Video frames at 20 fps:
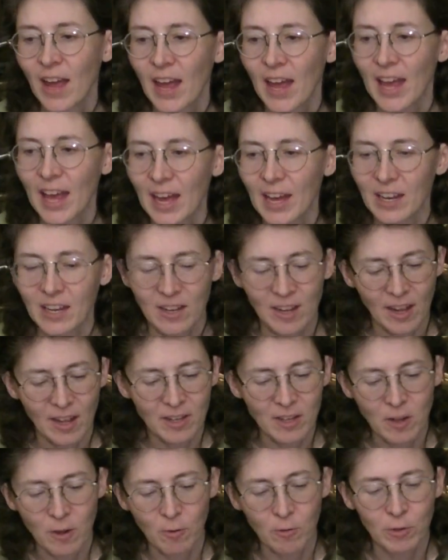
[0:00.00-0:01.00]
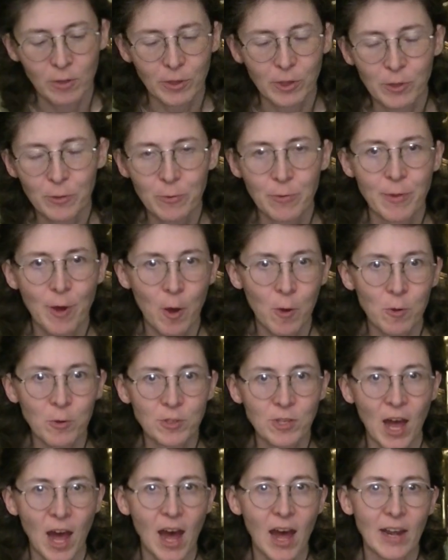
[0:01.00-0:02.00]
and you know, glue those
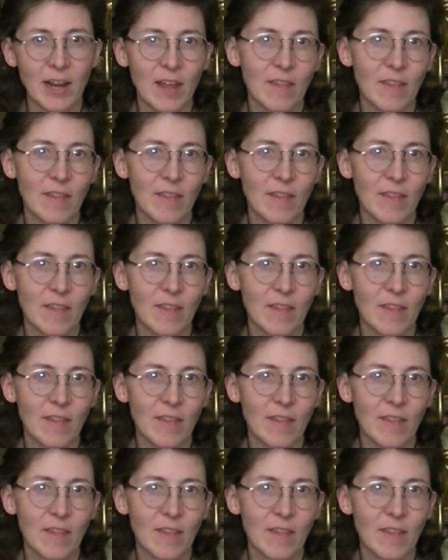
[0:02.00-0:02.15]
on,